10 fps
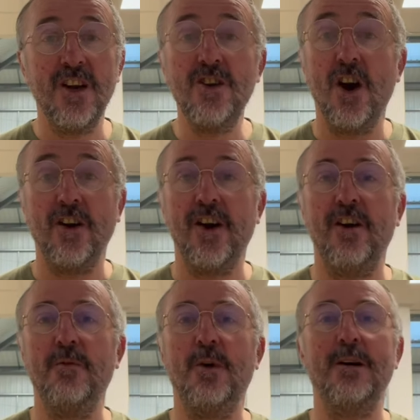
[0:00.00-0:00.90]
not
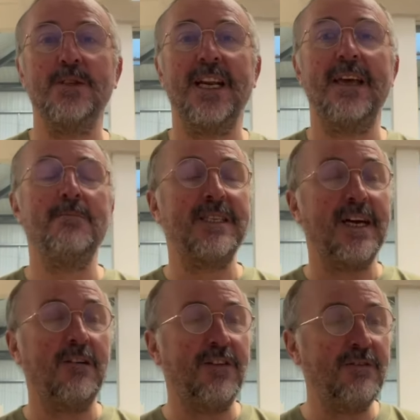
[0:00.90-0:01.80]
knowing what I was letting
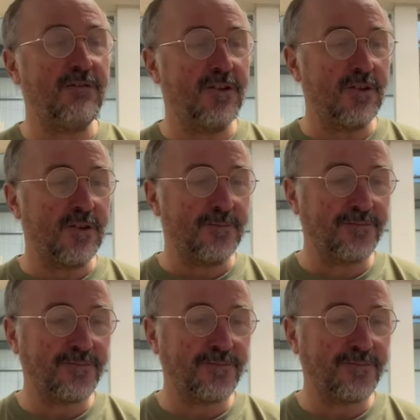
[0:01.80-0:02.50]
myself in for.